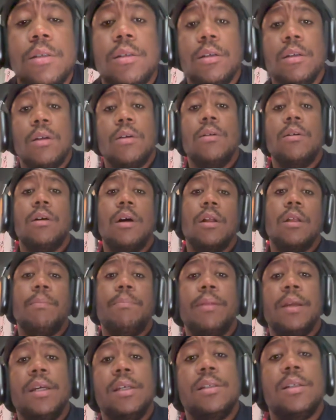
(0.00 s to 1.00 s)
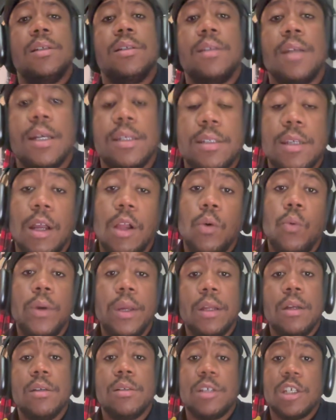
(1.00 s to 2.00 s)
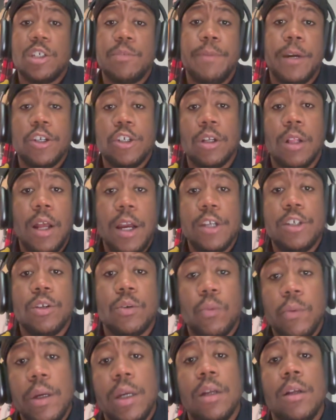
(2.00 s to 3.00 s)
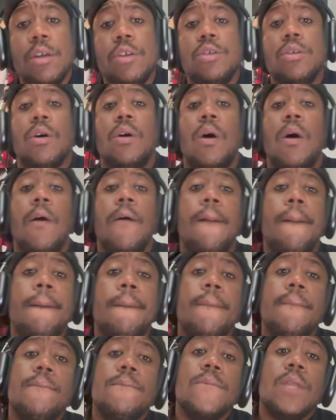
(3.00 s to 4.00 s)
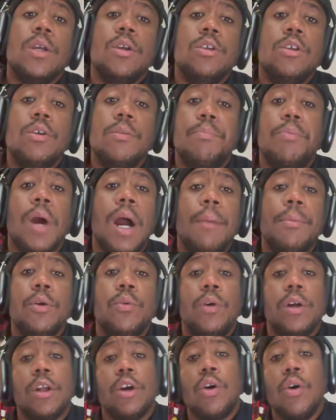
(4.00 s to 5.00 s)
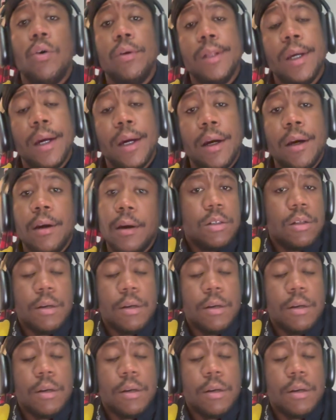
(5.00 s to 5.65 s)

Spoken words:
you know, other places that sell wheels. They specialize in wheels, so you probably want to go there.